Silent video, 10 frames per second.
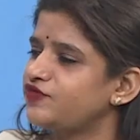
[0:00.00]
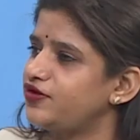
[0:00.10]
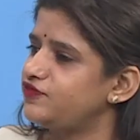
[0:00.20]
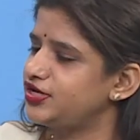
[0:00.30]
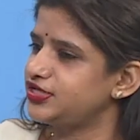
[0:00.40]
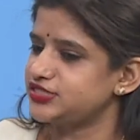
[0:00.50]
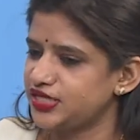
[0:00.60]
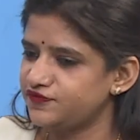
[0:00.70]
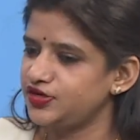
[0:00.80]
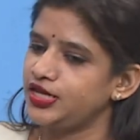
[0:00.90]
evidence
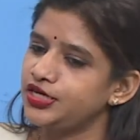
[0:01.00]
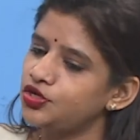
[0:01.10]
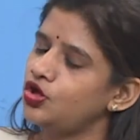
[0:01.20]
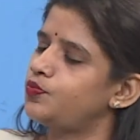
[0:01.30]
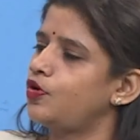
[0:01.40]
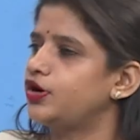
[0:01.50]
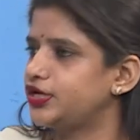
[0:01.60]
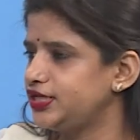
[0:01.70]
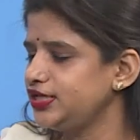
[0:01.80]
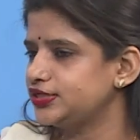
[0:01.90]
even in your
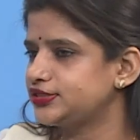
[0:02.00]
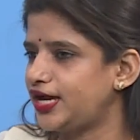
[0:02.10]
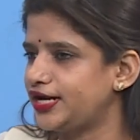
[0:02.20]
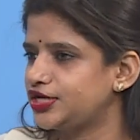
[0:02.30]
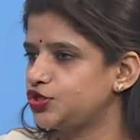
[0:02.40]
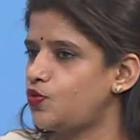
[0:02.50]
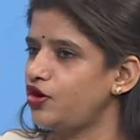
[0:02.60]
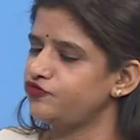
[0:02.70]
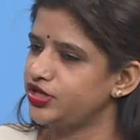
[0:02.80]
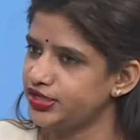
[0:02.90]
body that you
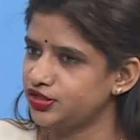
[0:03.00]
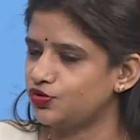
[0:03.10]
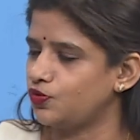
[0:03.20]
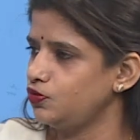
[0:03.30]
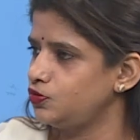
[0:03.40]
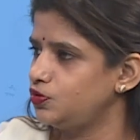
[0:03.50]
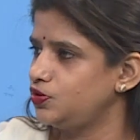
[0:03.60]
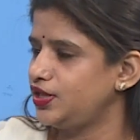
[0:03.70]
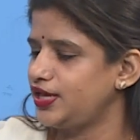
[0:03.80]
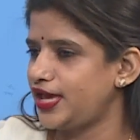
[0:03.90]
are feeling low,
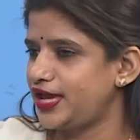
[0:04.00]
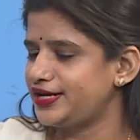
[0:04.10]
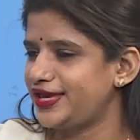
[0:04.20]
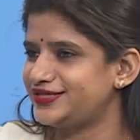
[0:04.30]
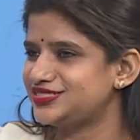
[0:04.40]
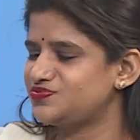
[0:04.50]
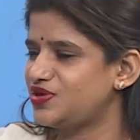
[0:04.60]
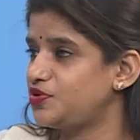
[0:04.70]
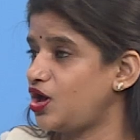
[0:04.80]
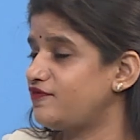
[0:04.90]
and hence
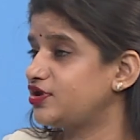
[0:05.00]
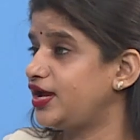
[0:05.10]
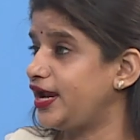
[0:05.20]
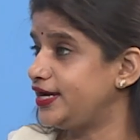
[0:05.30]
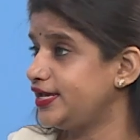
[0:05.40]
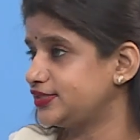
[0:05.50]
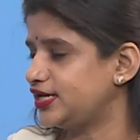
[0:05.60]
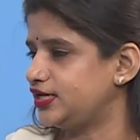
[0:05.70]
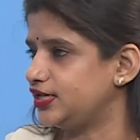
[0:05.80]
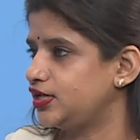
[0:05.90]
maybe you're having a headache
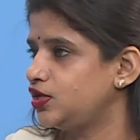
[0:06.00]
that day,